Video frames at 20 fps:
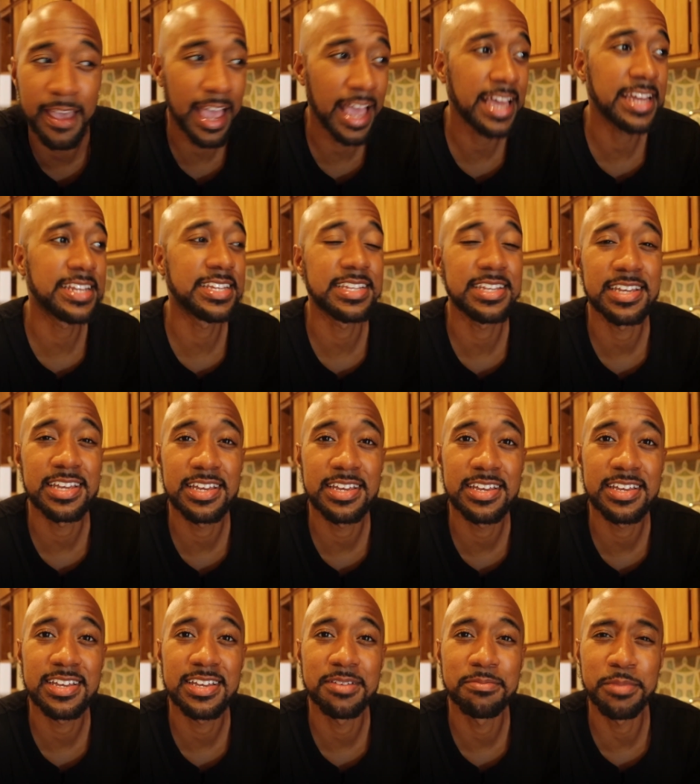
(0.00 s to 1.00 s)
And
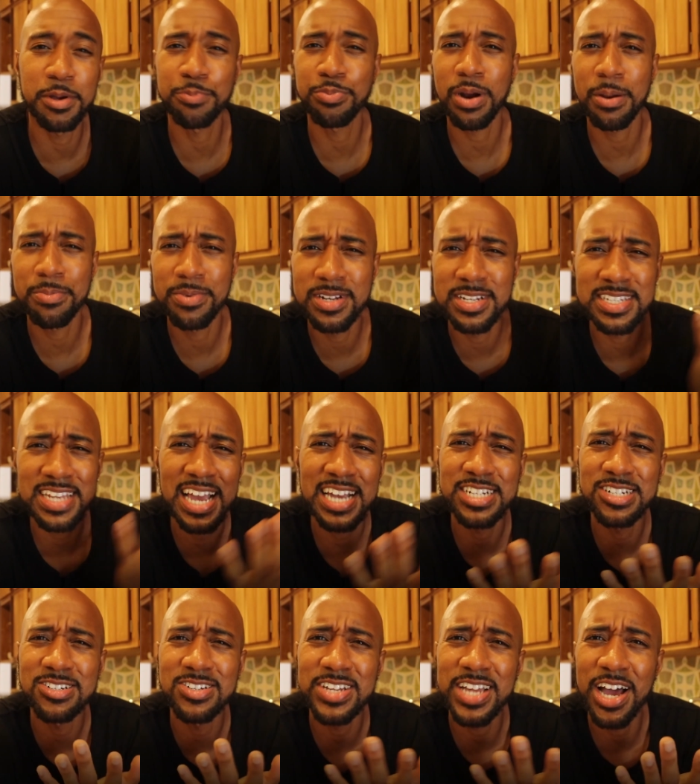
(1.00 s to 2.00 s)
meal prepping is
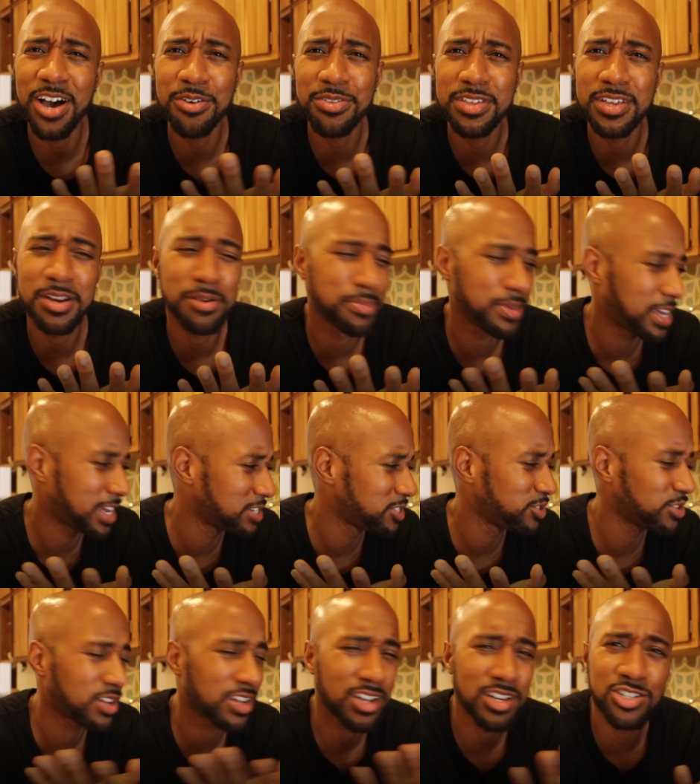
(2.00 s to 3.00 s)
actually healthier because
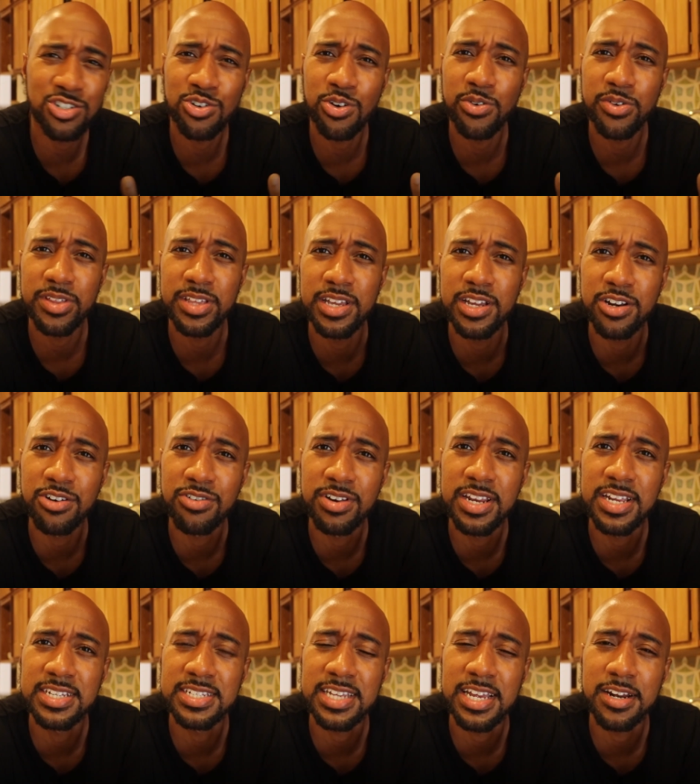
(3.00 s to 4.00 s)
you can control the
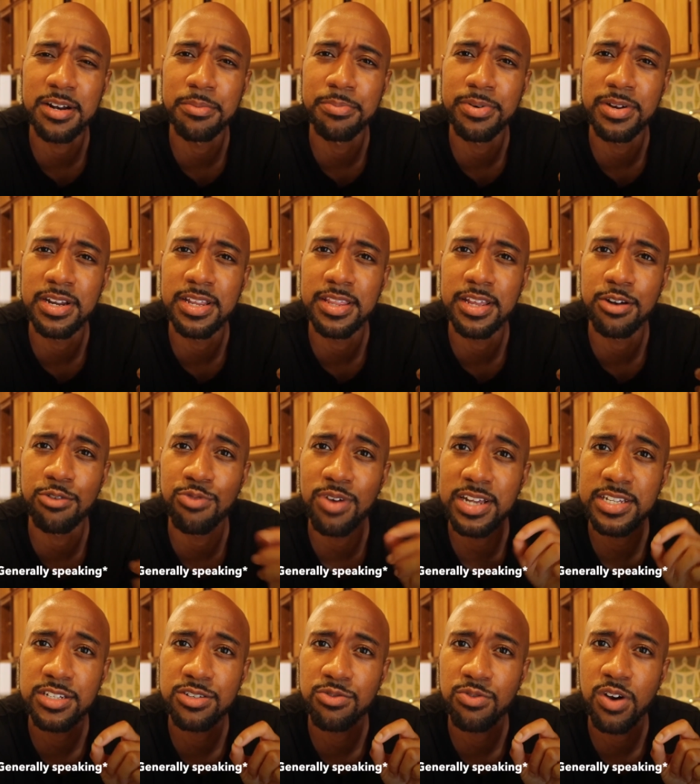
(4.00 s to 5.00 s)
ingredients that are put in there.
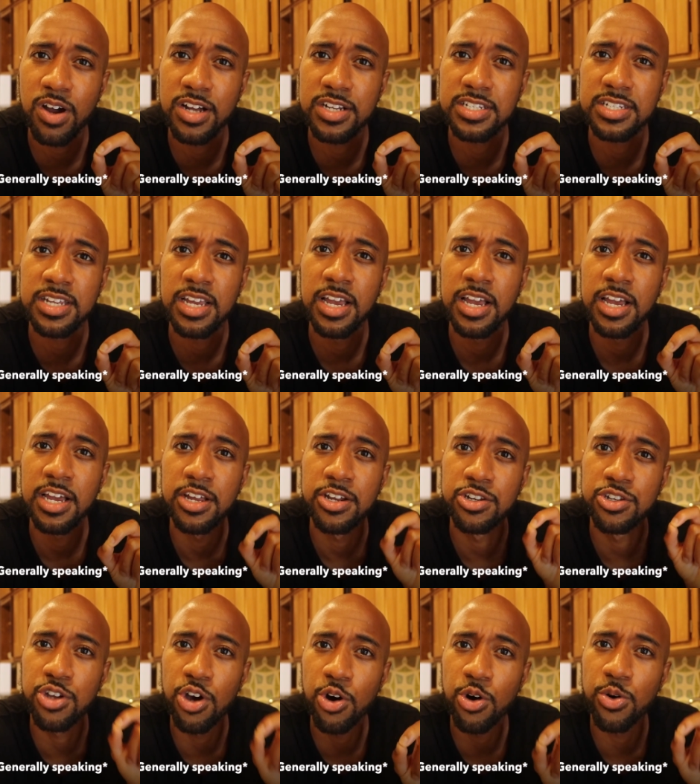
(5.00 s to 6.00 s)
Restaurants
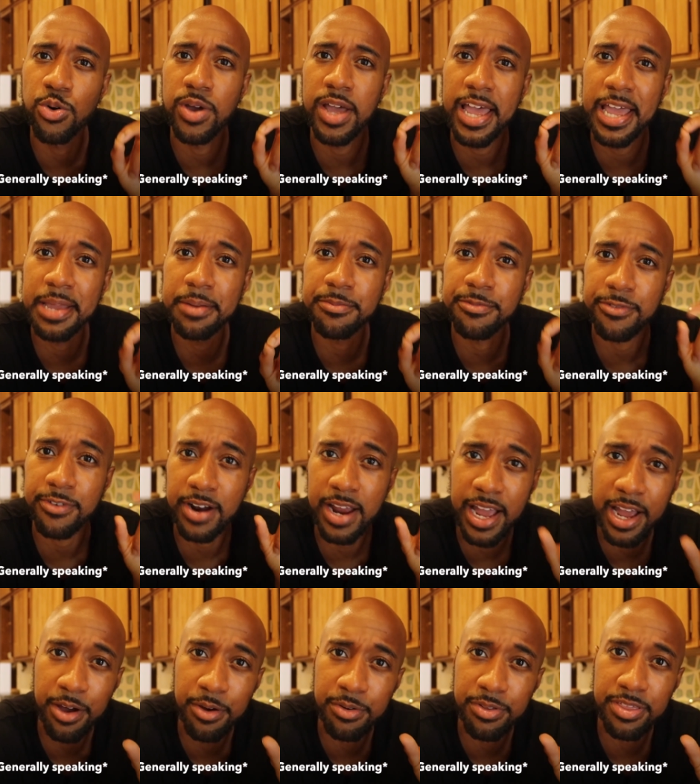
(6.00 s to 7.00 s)
don't aim for
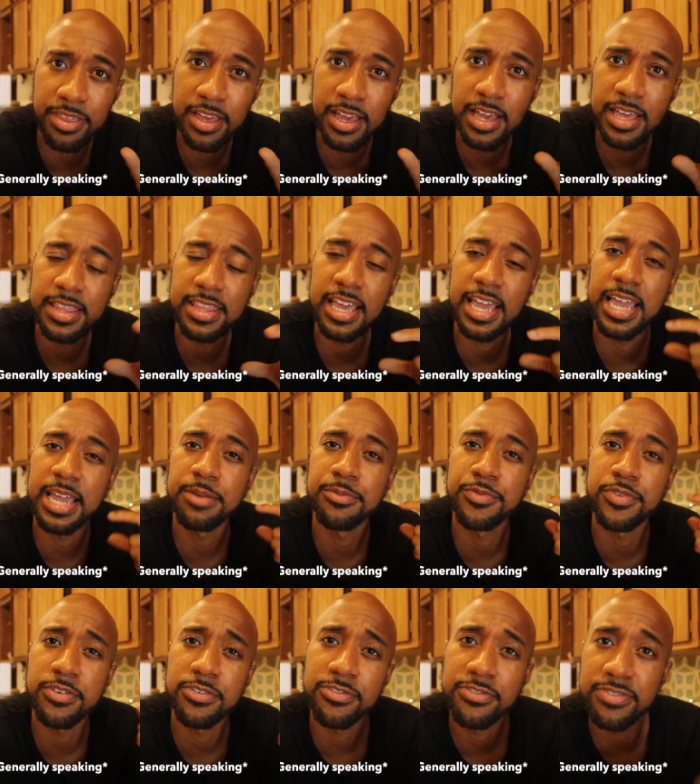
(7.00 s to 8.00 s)
health, they aim
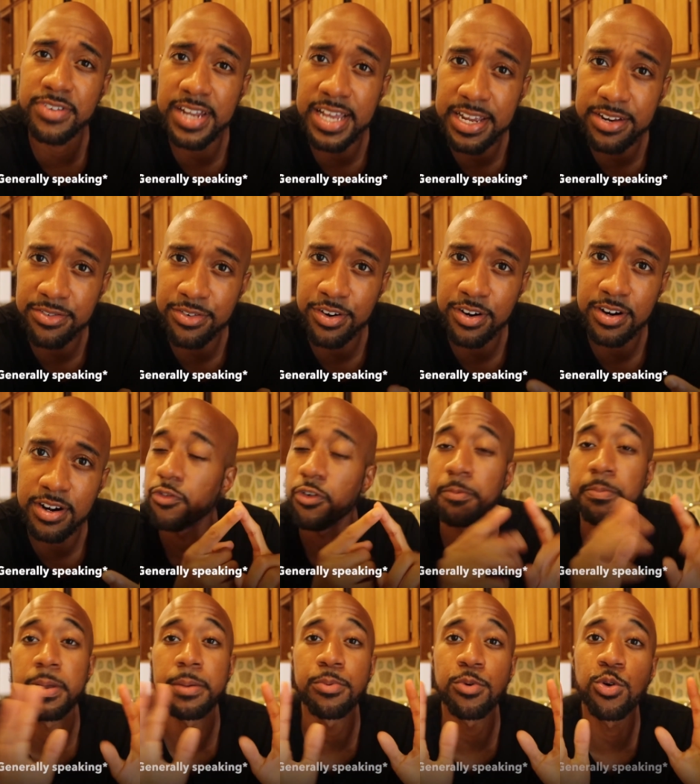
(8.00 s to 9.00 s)
for flavor. For
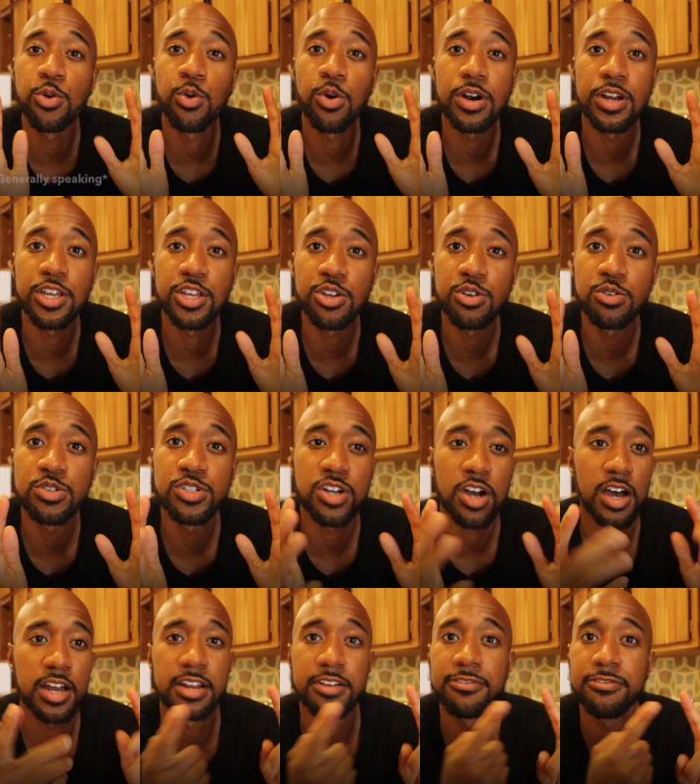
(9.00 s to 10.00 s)
people who are huge
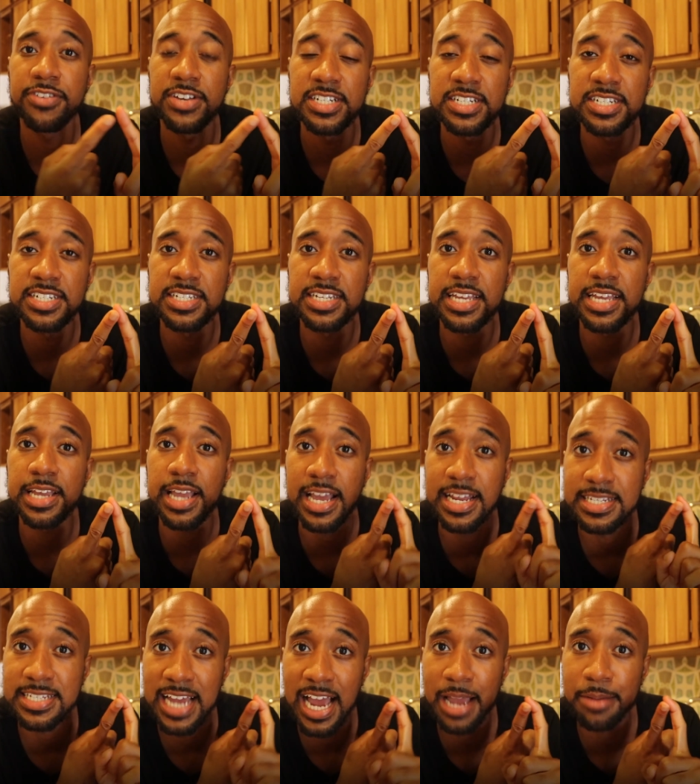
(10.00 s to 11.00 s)
on efficiency
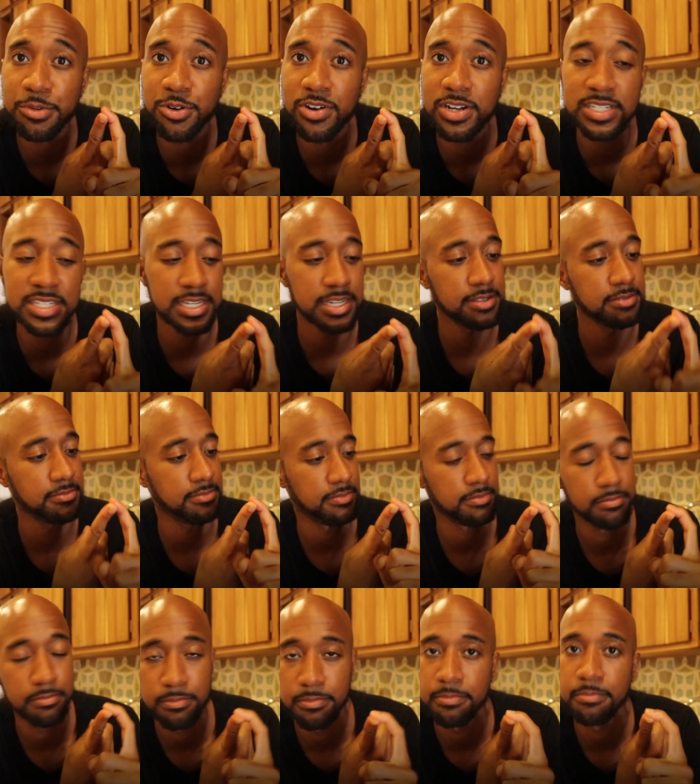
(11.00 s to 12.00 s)
and time crunching,
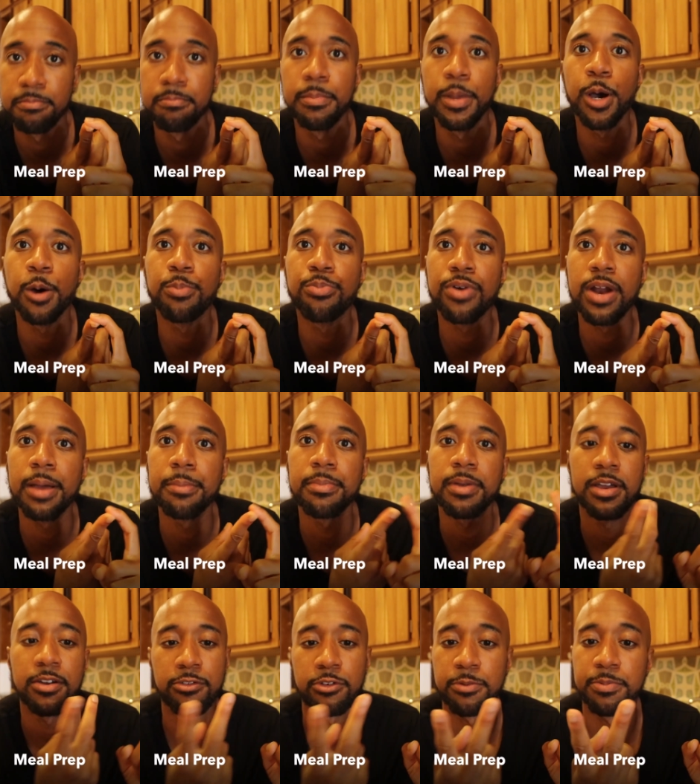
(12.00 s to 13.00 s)
meal prep.
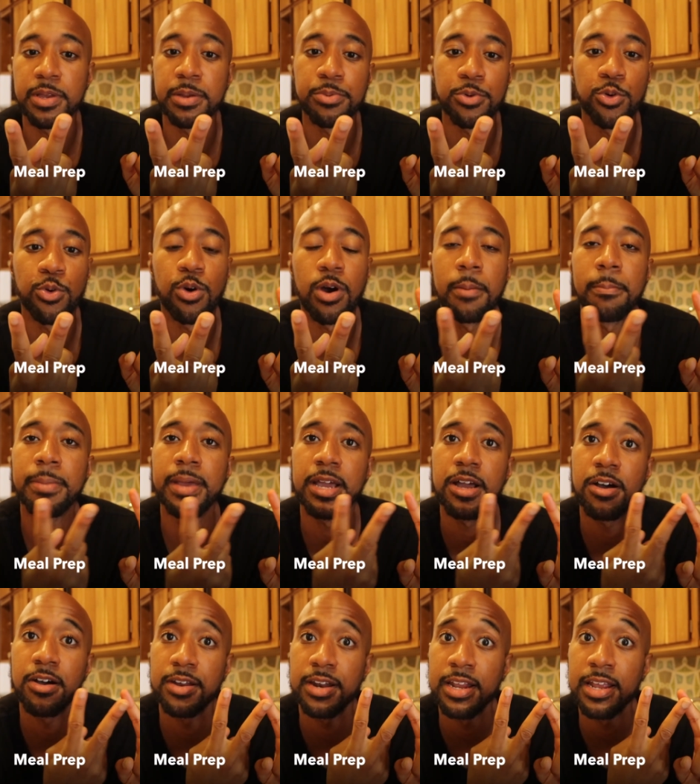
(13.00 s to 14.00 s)
For people who are big
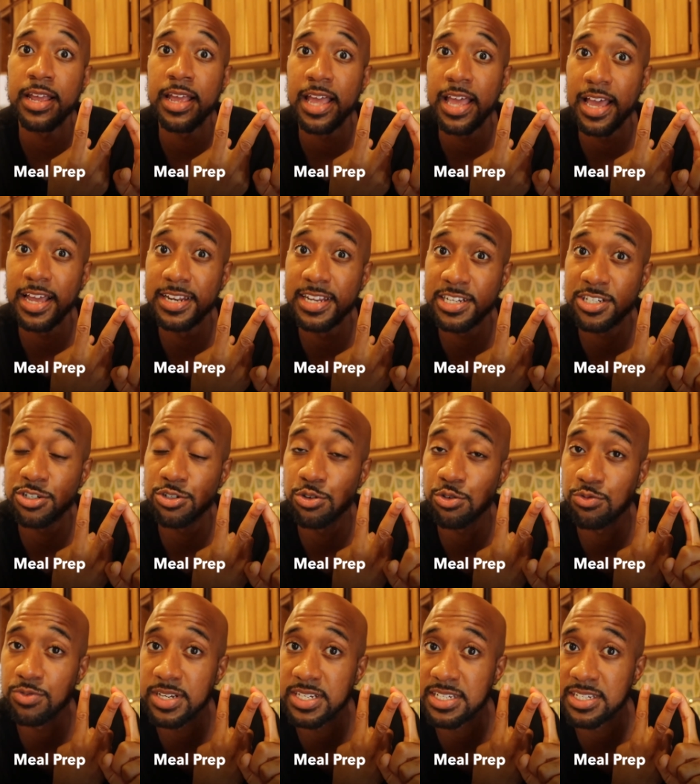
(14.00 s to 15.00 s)
on
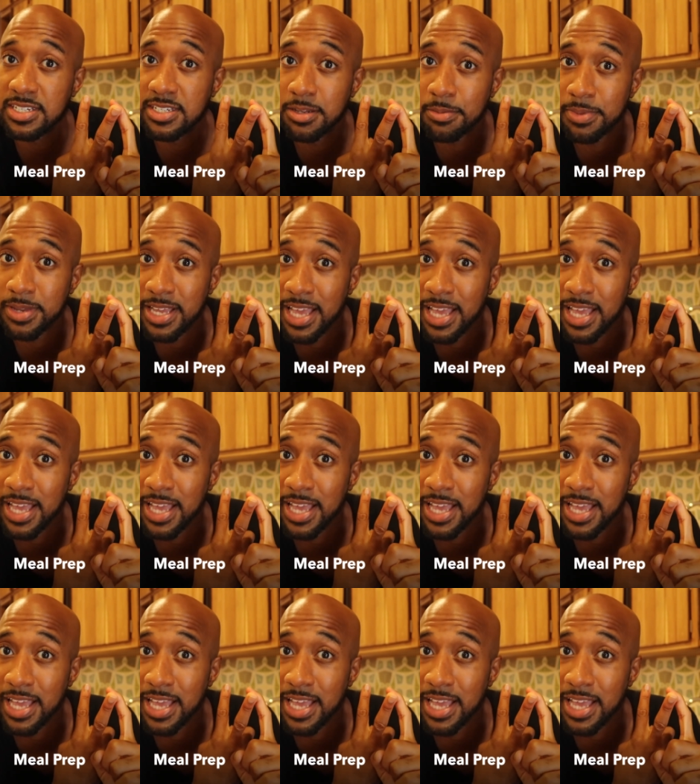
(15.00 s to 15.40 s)
additional reasons to be